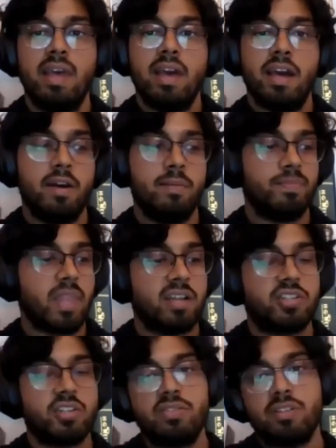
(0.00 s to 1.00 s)
I
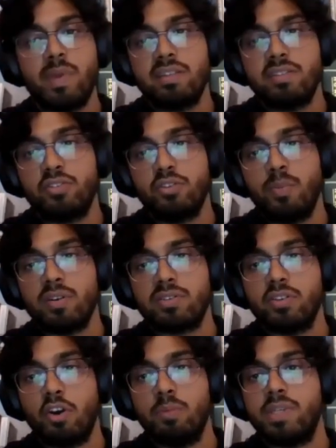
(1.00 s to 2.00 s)
chose to make the
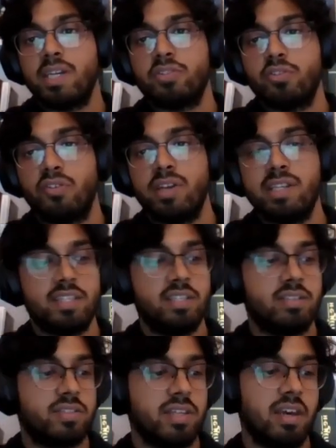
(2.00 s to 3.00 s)
toolbox object
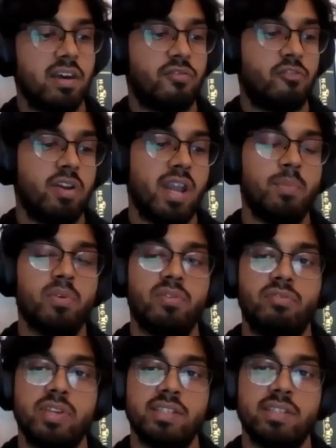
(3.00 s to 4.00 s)
oriented for a number
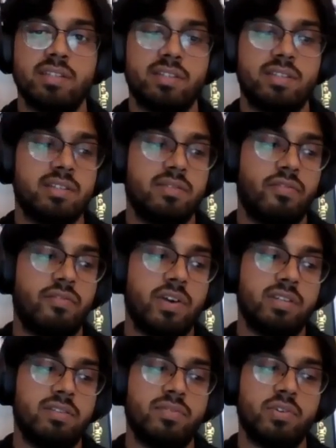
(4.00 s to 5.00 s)
of reasons.
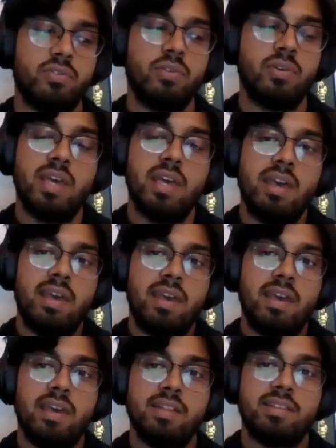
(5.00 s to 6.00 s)
First of all,
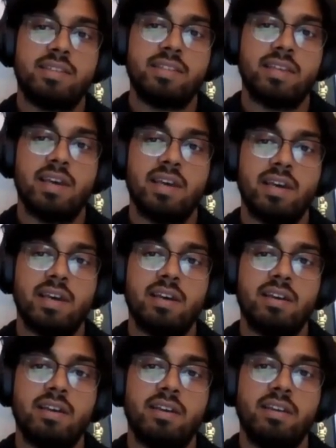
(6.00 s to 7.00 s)
it's
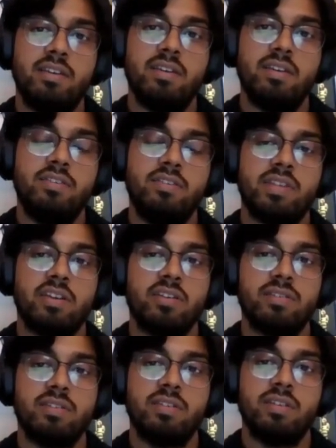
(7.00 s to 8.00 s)
using
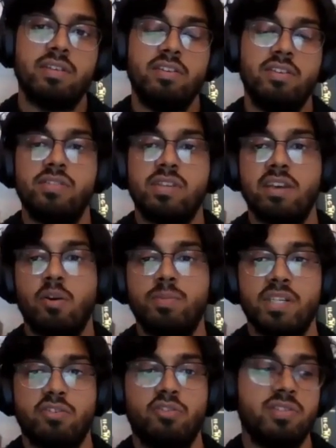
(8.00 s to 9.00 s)

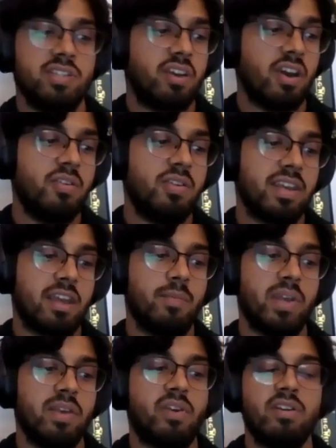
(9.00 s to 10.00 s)
object oriented code, it can
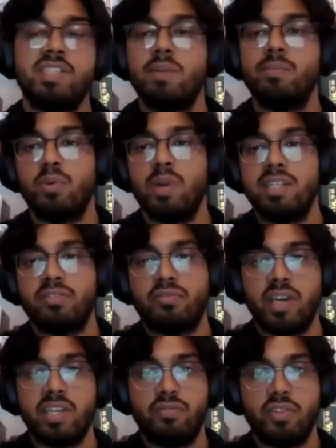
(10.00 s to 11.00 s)
be a very simple
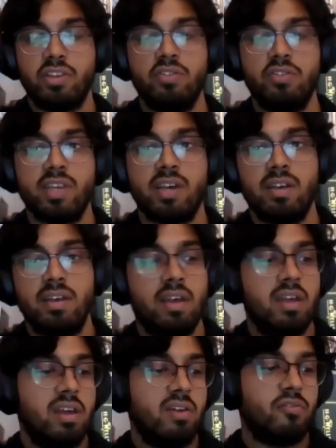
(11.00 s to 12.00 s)
interface for the user.
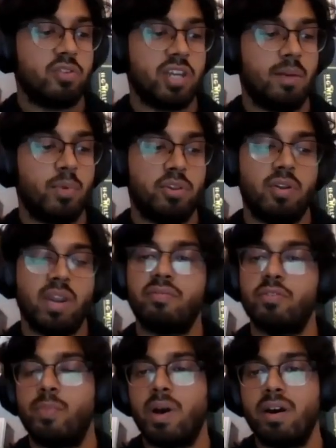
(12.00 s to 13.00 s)
For example, you don't have
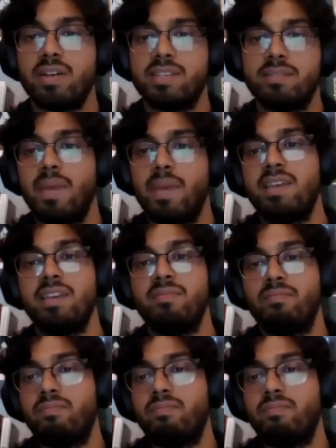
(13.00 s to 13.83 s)
to pass many